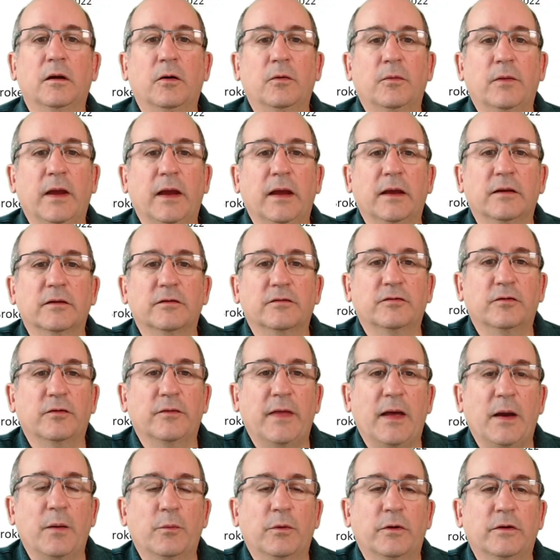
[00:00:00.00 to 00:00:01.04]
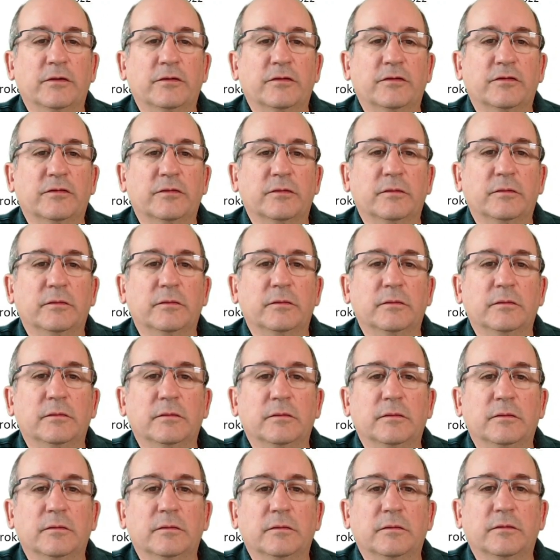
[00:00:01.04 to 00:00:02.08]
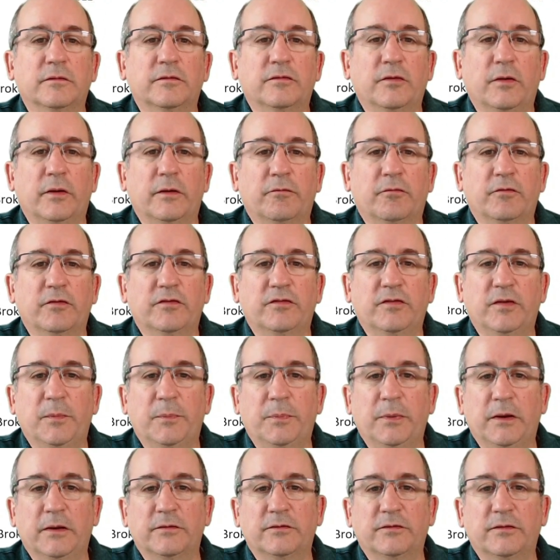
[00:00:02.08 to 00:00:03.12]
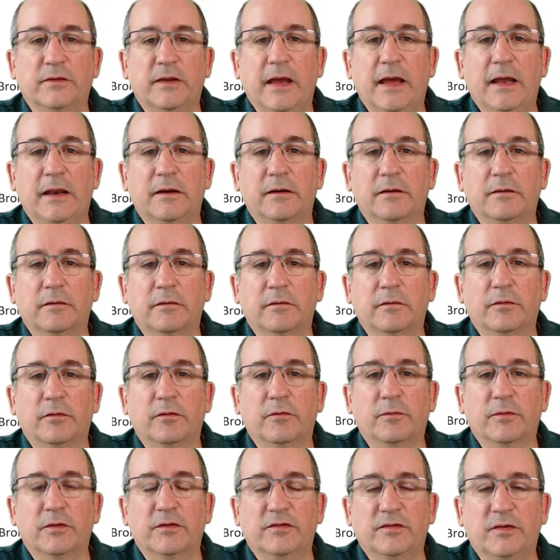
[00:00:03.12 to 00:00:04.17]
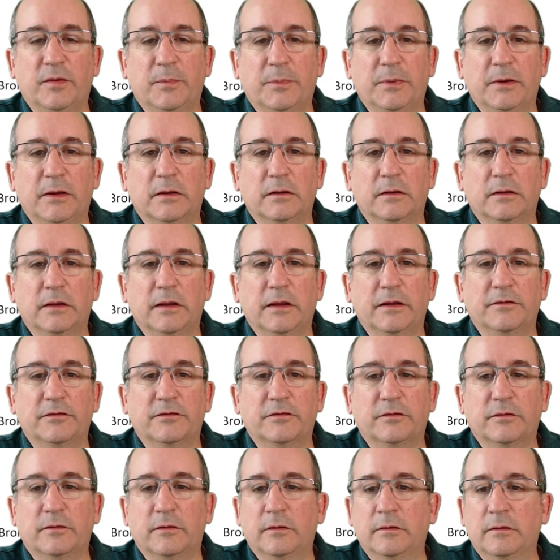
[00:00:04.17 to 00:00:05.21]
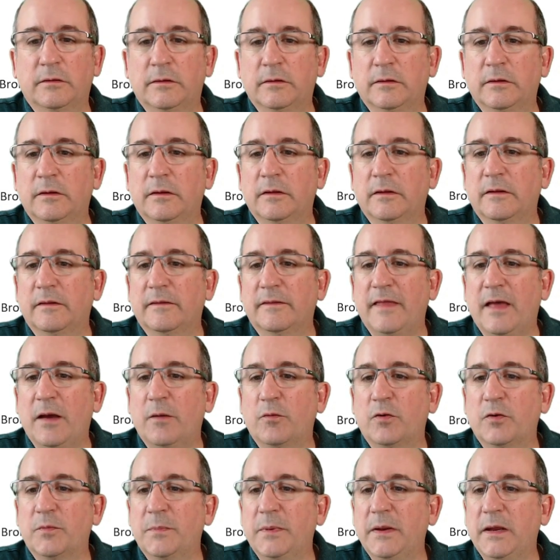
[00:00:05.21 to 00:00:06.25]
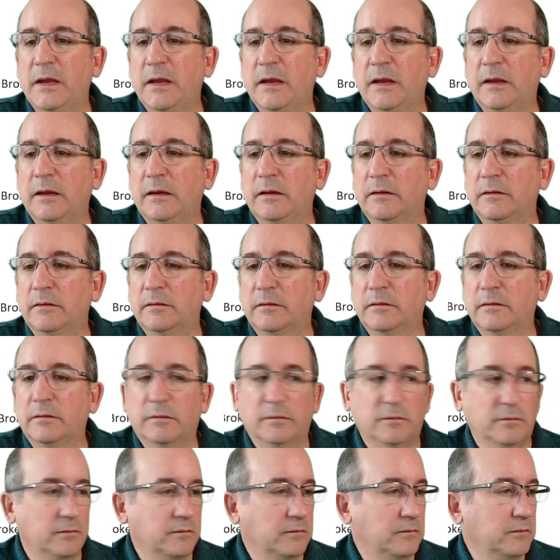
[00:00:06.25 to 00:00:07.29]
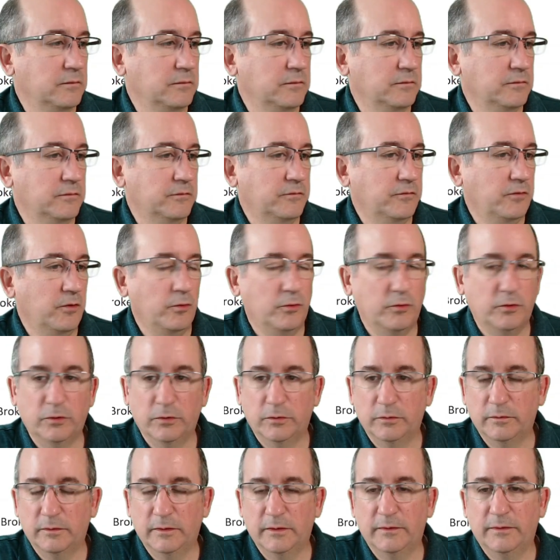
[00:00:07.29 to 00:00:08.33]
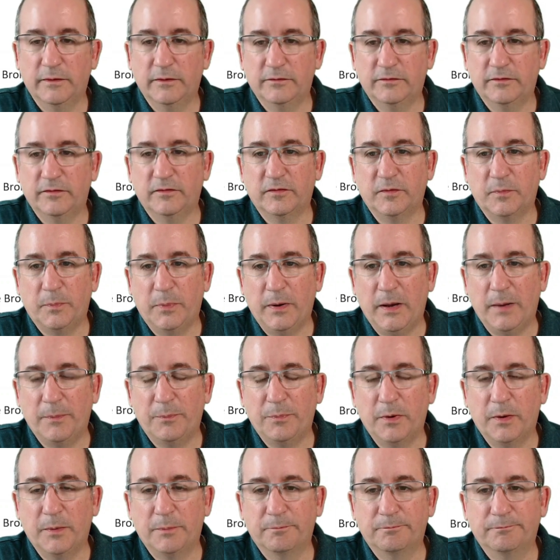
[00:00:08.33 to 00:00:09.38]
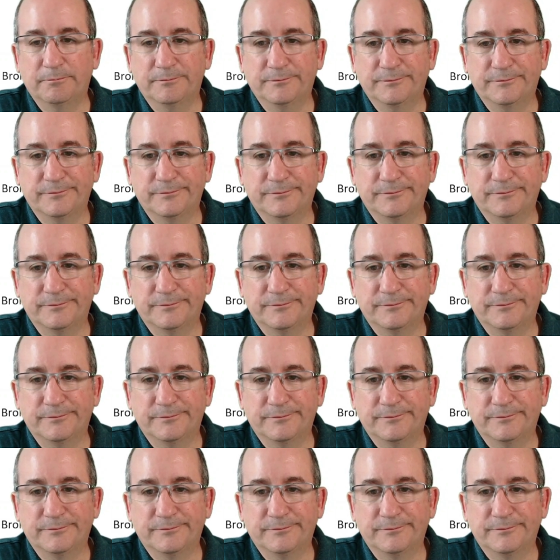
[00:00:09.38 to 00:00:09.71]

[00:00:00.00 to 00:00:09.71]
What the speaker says: Okay, so that was select recipients, edit the recipient list. That would be, so this is a pop-up.